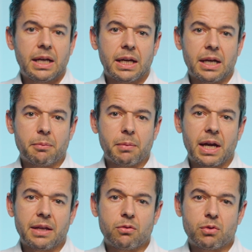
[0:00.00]

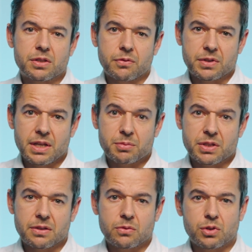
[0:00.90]
And the risk of
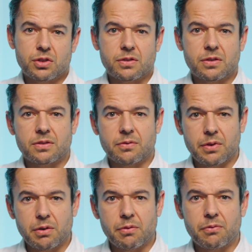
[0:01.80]
sepsis, which is a
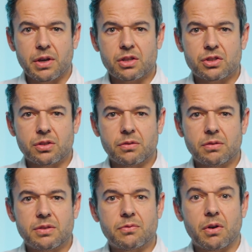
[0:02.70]
severe infection,
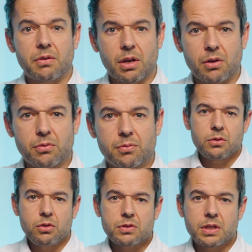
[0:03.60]
is very low.
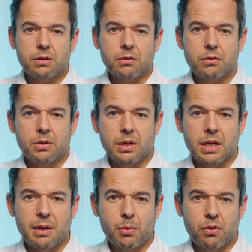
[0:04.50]
Using the
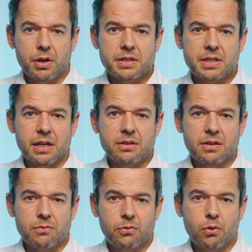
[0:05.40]
MRI scan to
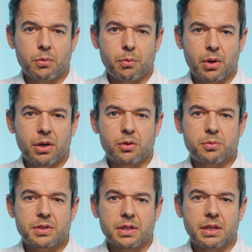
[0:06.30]
inform the
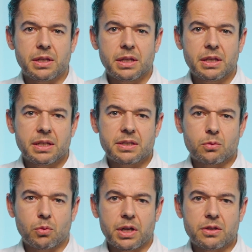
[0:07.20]
biopsy is
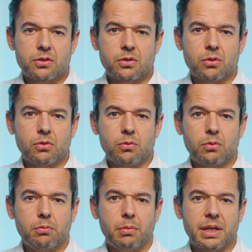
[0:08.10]
the way to
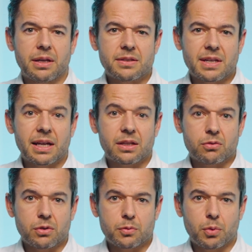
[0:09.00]
make it as
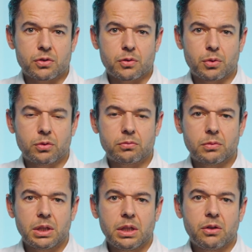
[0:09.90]
accurate as possible.
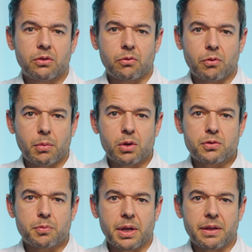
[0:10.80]
So for
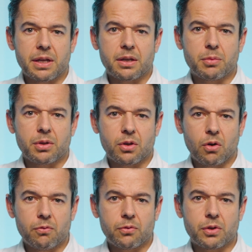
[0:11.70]
most men, they can be
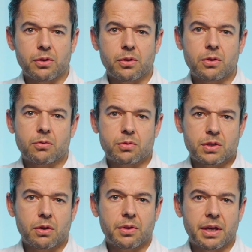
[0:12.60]
confident that the
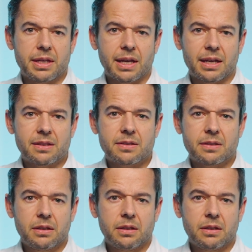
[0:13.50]
result they get